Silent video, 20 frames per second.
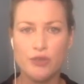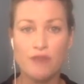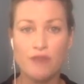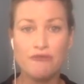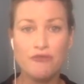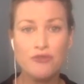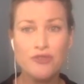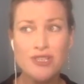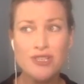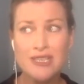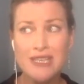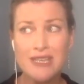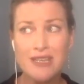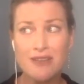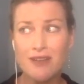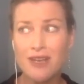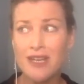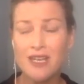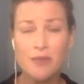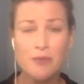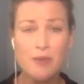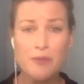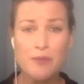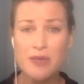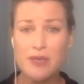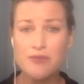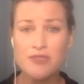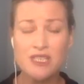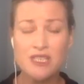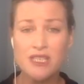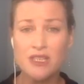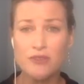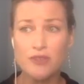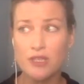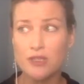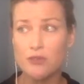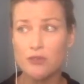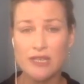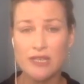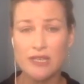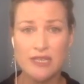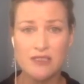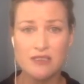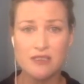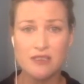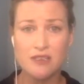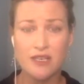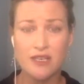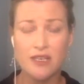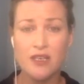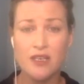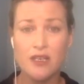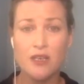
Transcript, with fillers: Unfortunately, there aren't going to be people sitting on the lawn outside